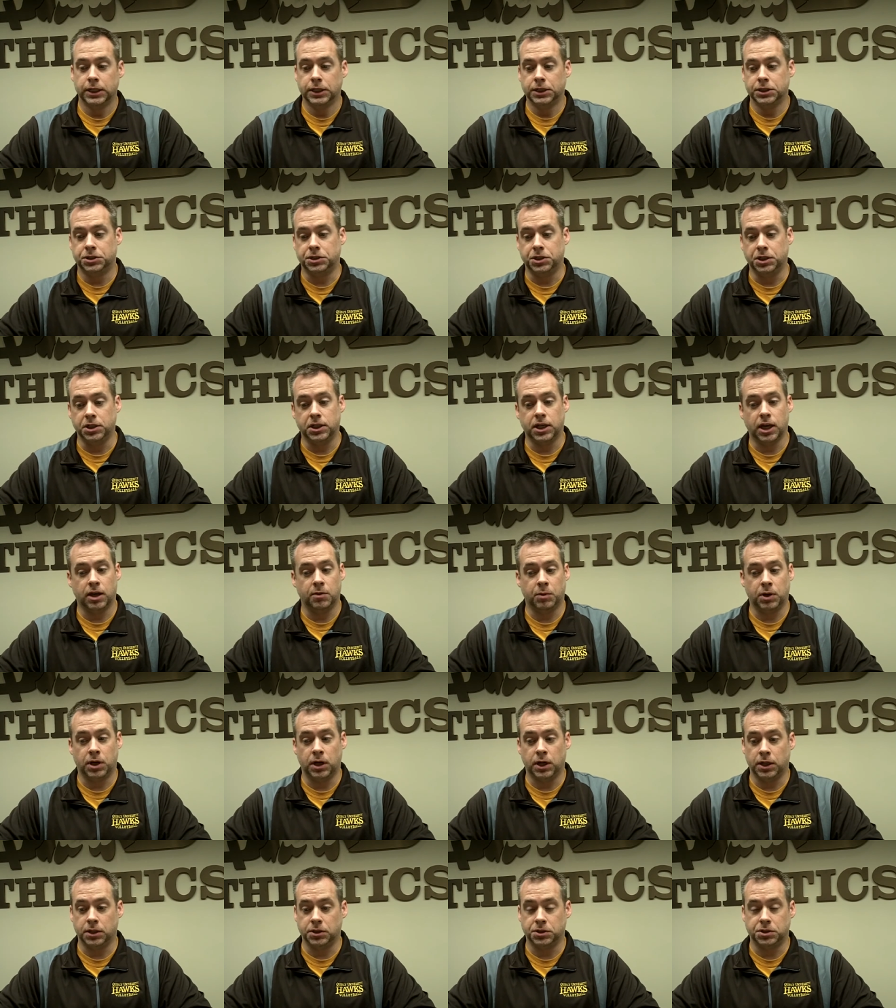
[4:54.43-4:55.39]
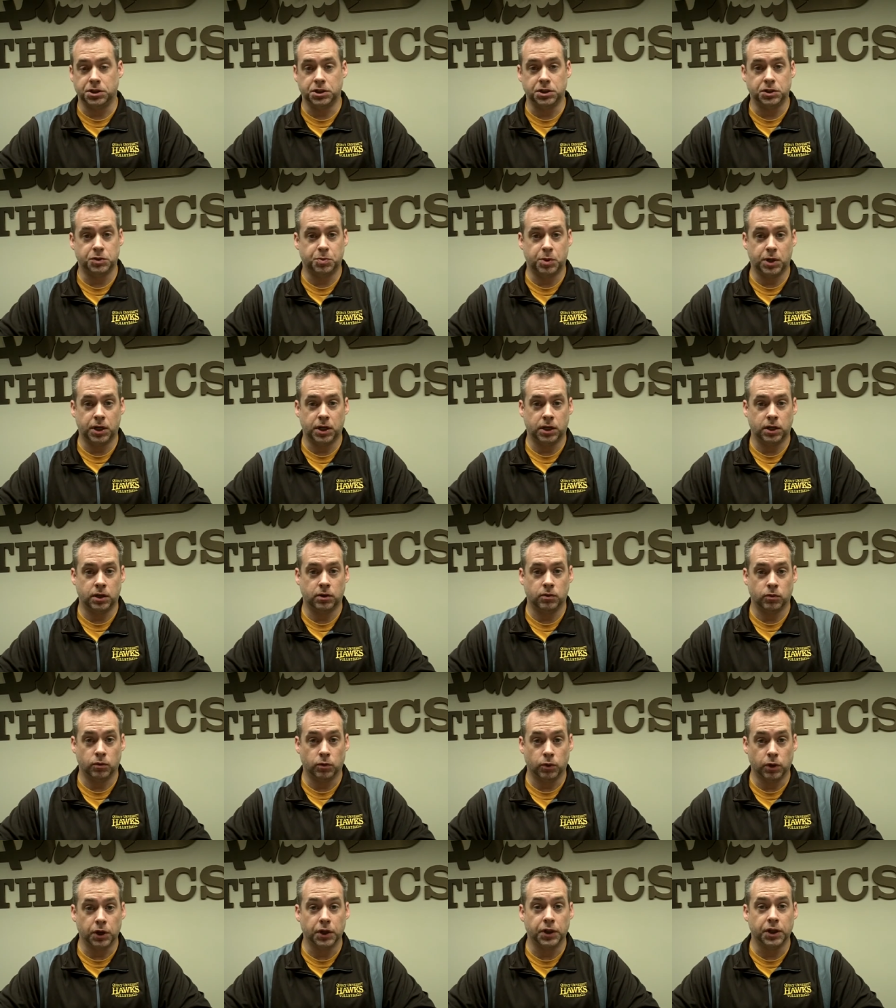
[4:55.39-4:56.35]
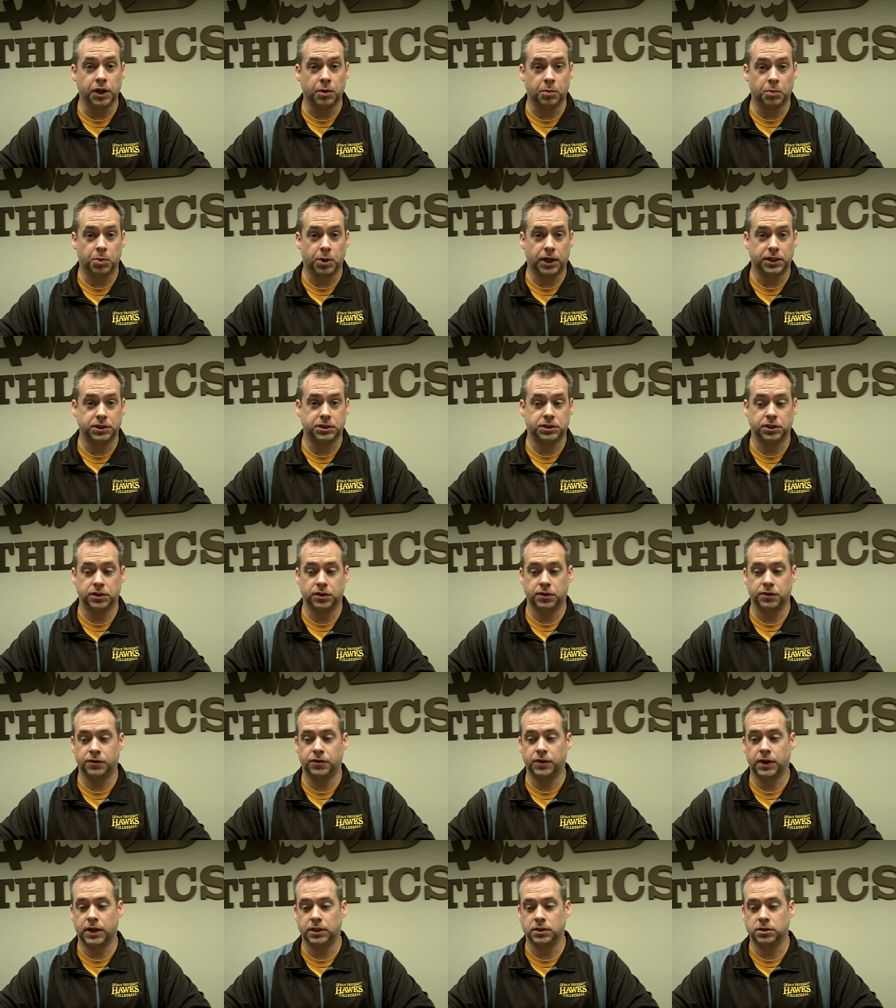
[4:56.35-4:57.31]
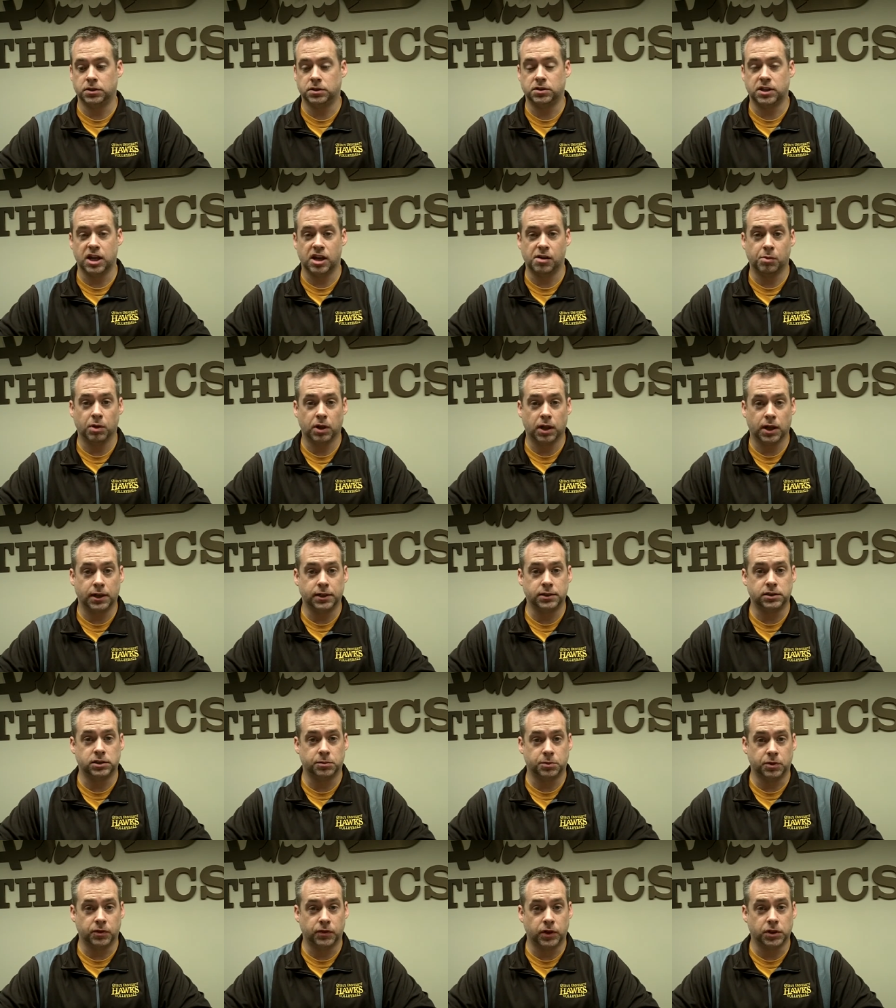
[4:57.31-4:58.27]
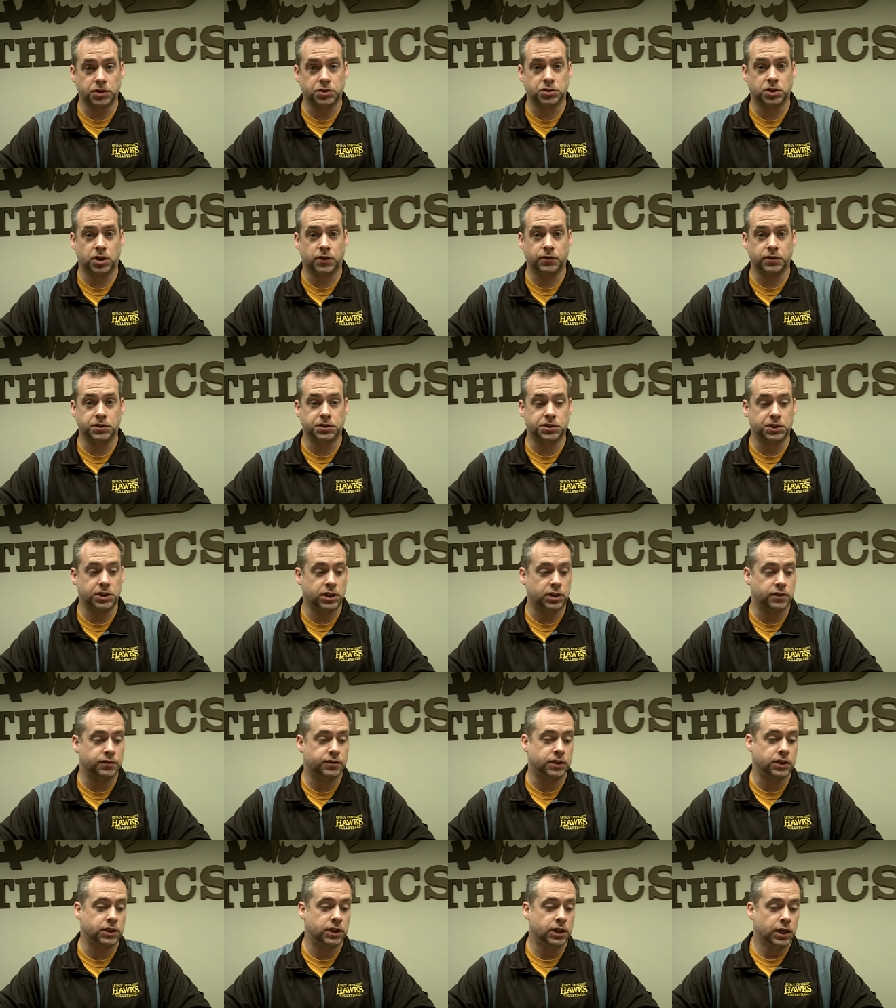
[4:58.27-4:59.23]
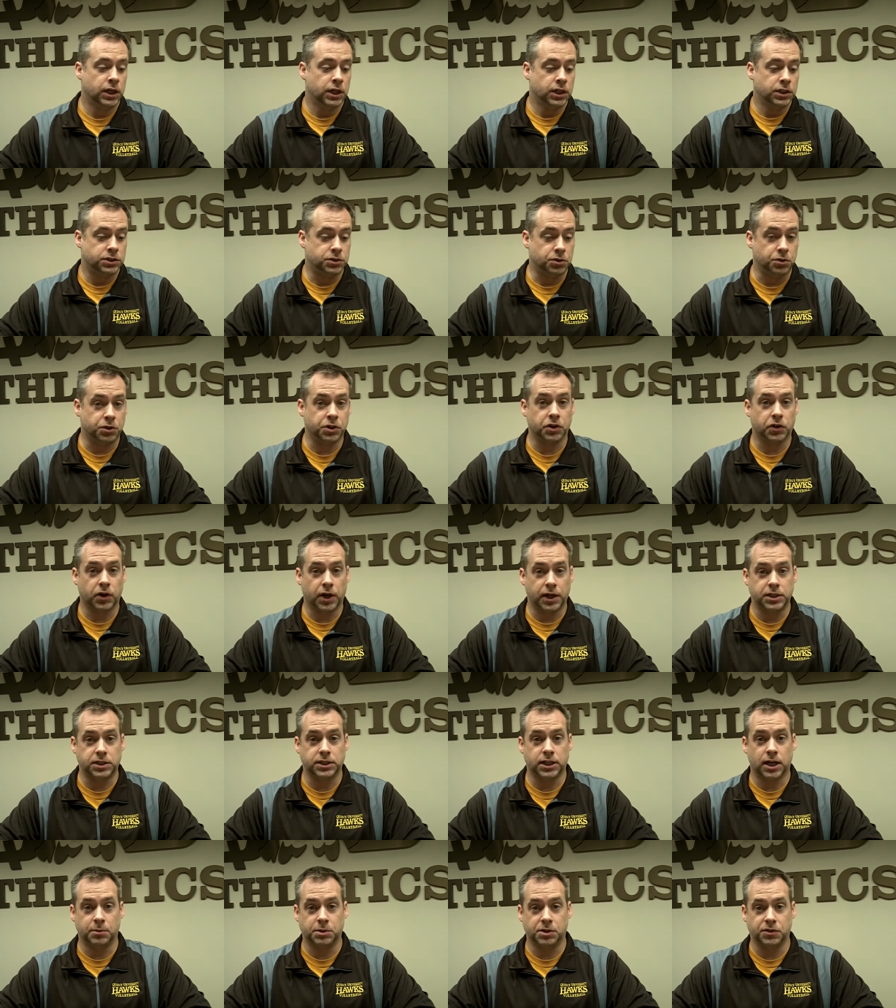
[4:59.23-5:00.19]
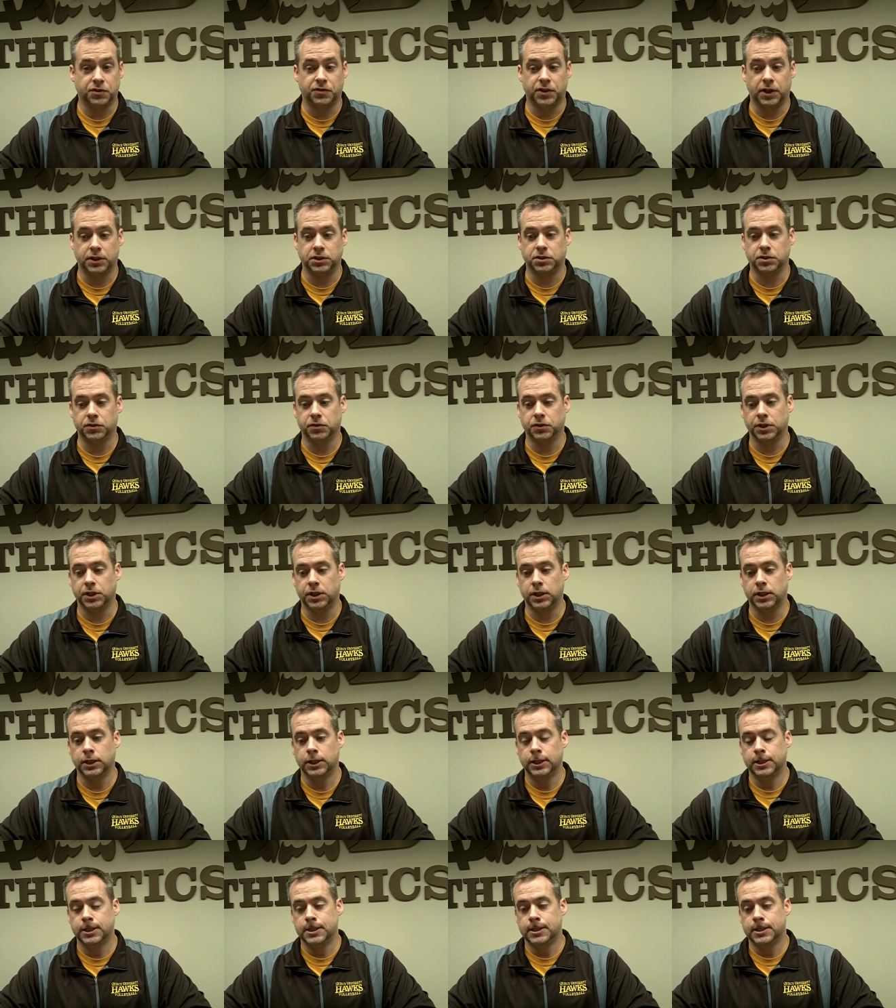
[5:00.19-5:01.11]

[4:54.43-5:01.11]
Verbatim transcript: she came in and she's been really impressive and stabilized some of our serve receive and doing a great job defensively.